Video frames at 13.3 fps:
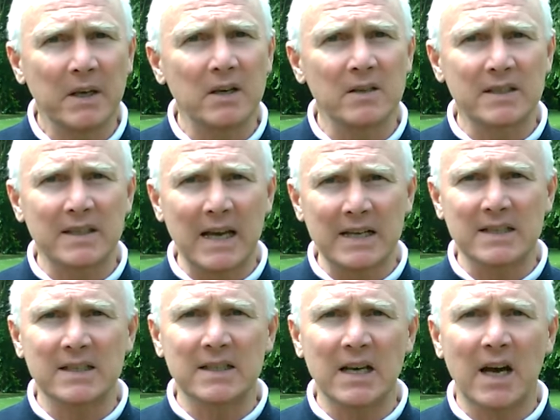because
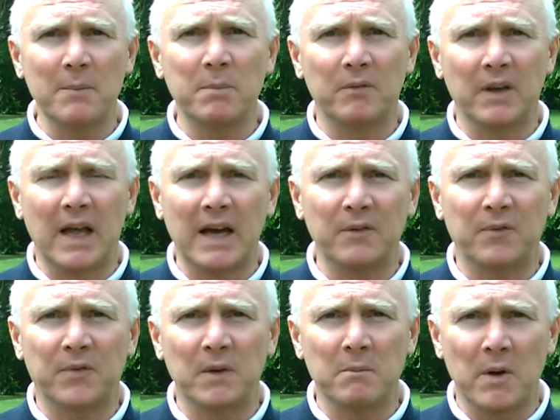that's the type of
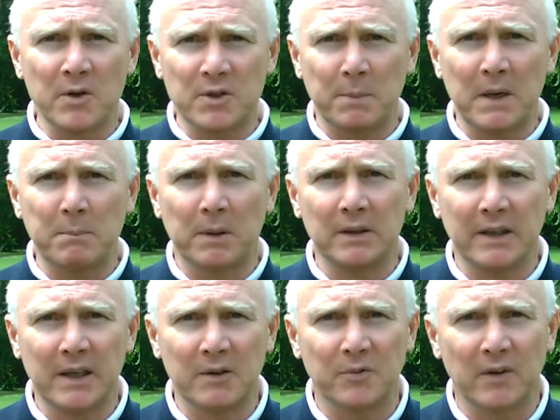life that most people
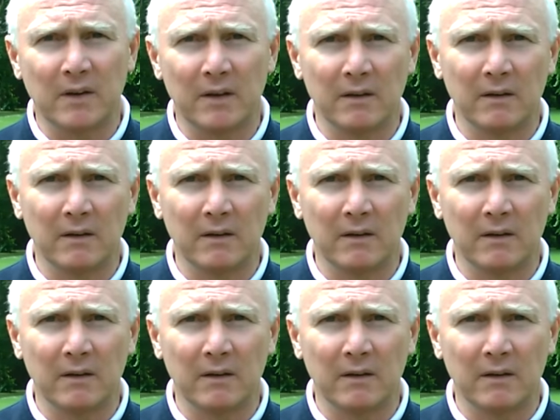live